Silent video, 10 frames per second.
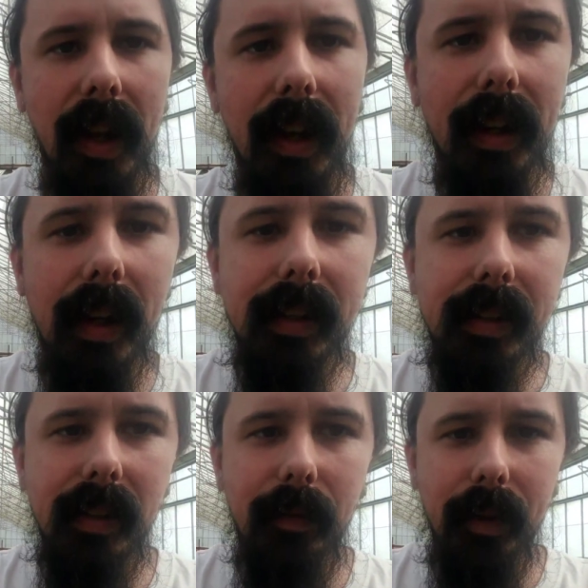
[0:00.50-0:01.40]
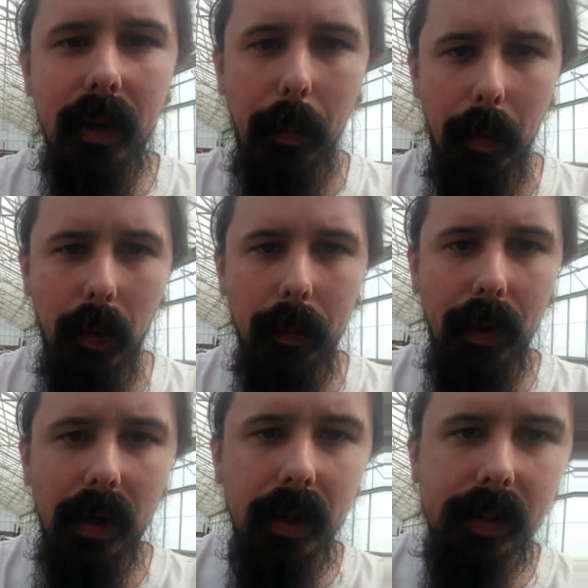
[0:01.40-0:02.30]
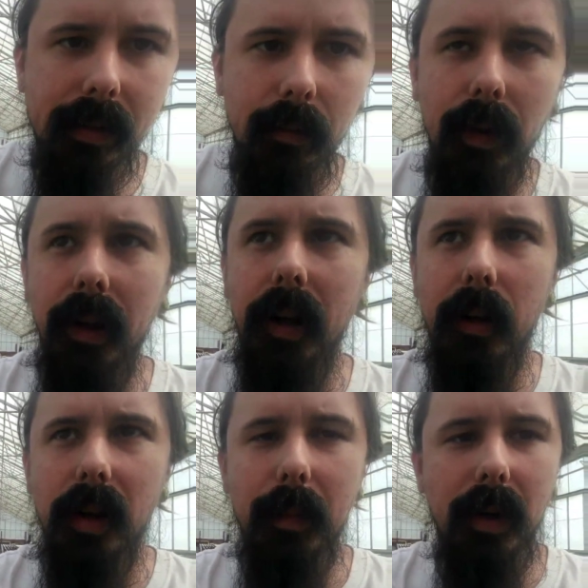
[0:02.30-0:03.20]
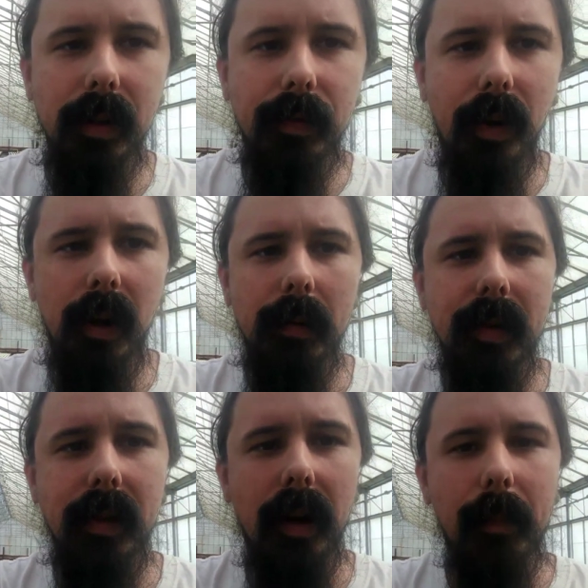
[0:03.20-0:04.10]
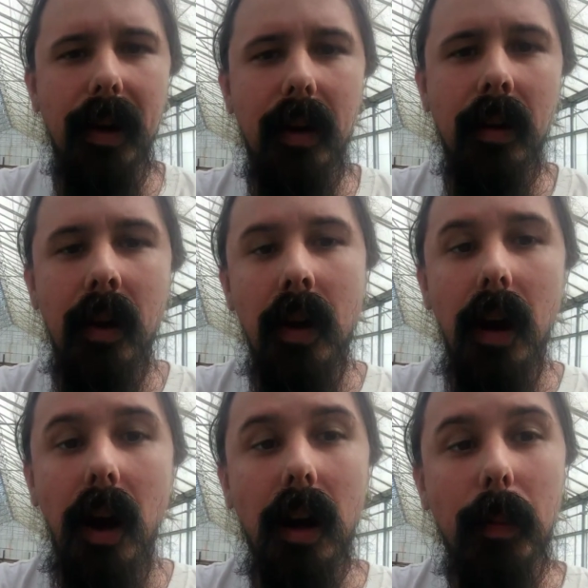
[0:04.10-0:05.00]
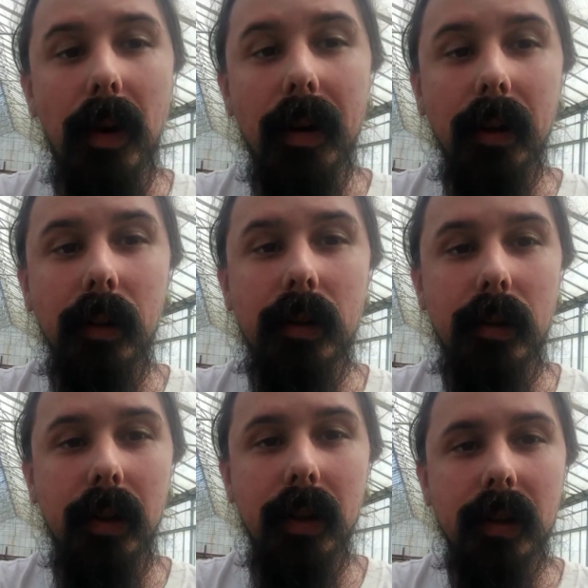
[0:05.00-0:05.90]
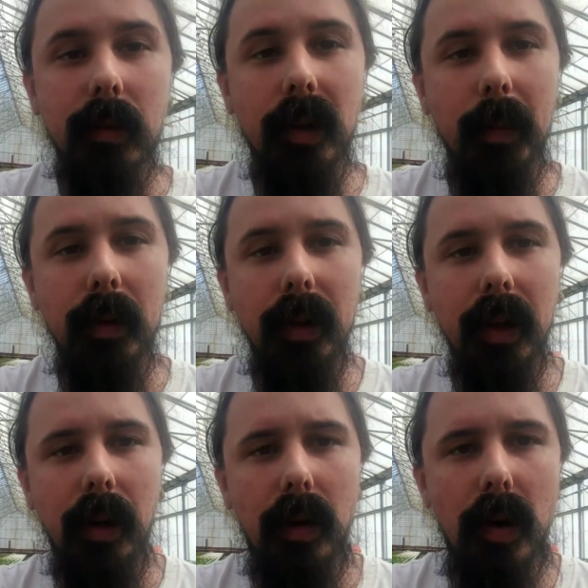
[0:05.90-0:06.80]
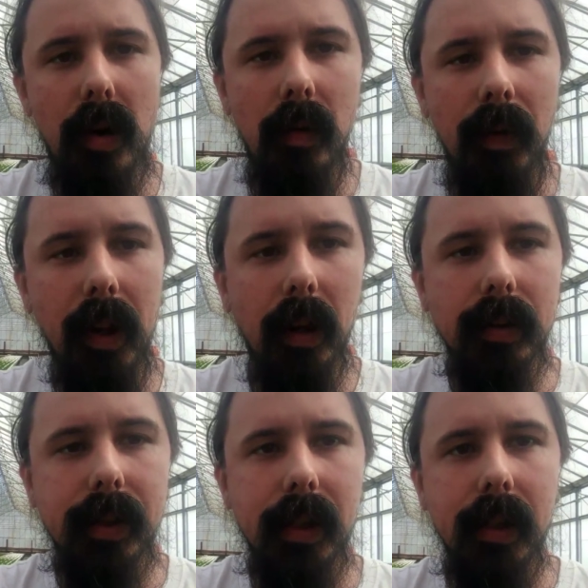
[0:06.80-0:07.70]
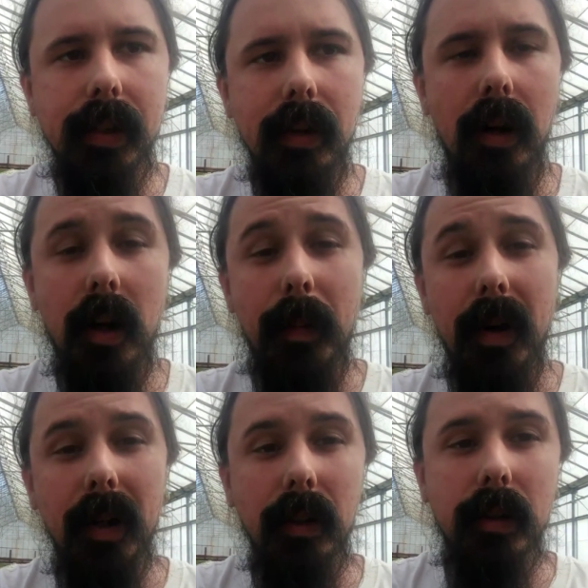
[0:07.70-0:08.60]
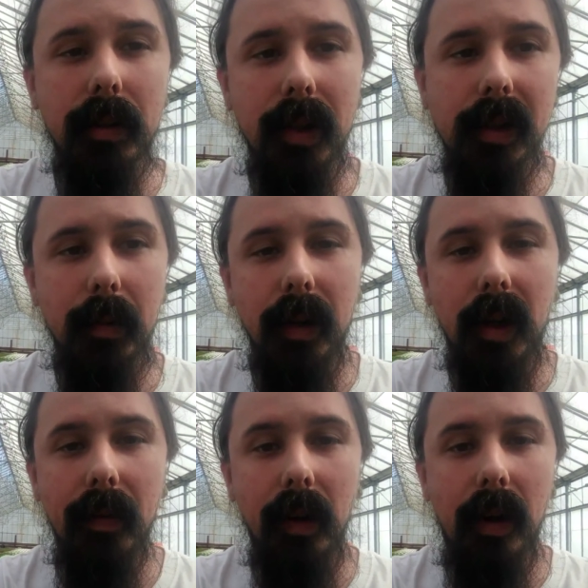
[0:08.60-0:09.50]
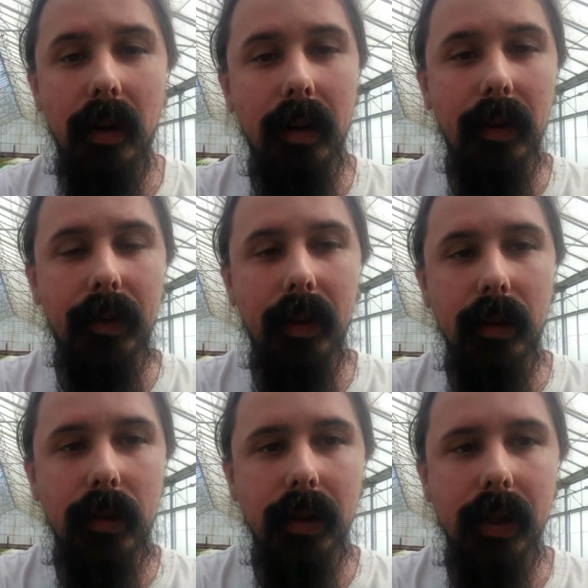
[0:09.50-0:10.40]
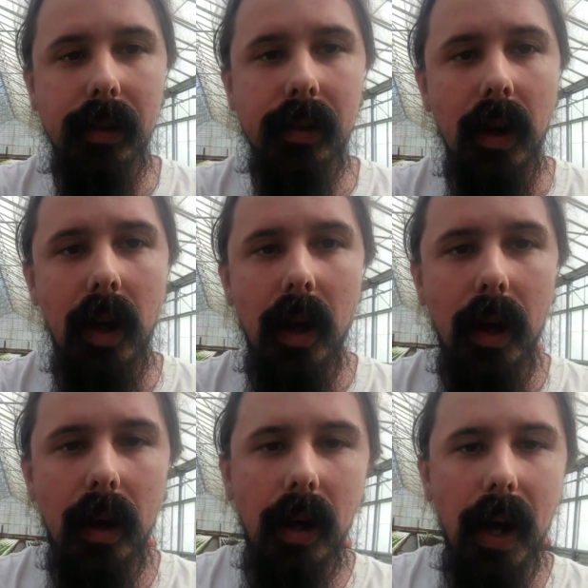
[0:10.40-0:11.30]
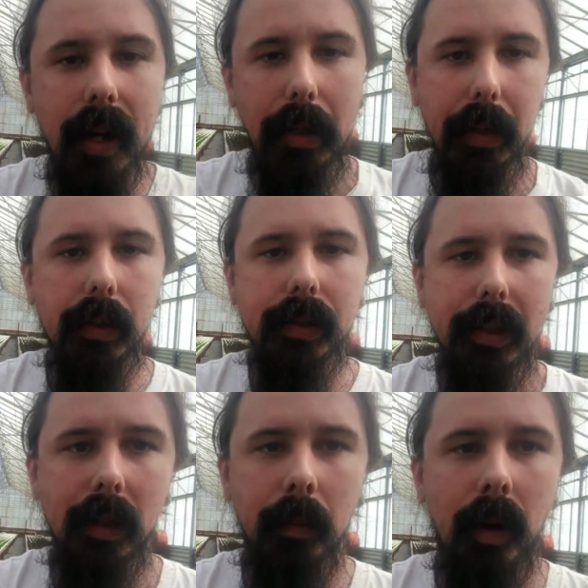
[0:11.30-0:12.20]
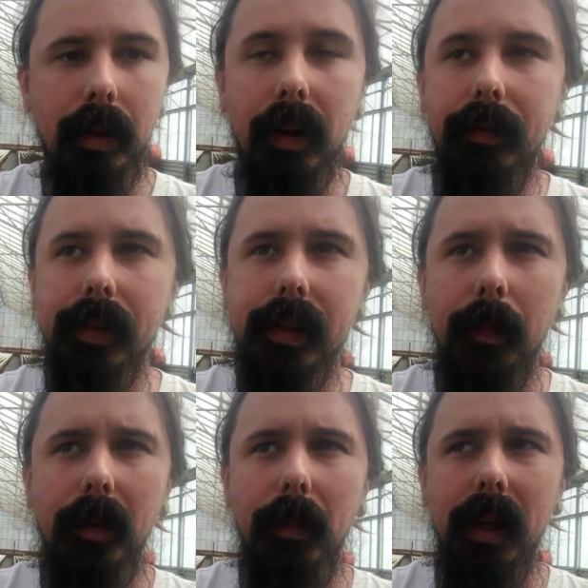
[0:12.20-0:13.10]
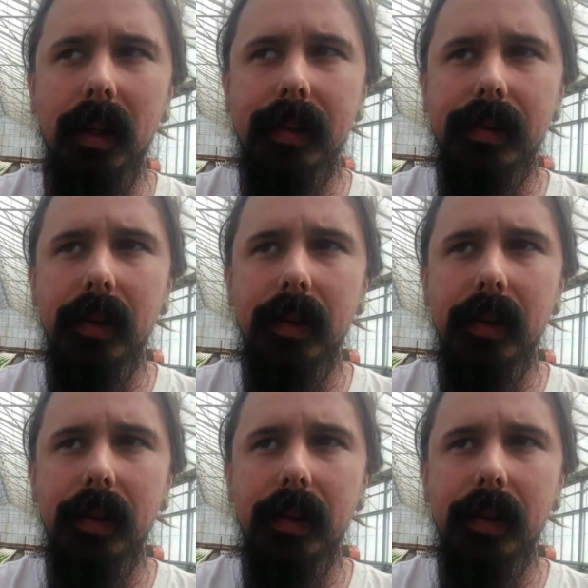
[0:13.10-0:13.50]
Hey guys, Steve here at Aquaponics. We're here at Ouroboros Farms to talk about aquaponic nutrients. We're going to be doing a whole video series on aquaponic nutrients. We're going to cover all the different nutrients, how to dose them, all the different supplements.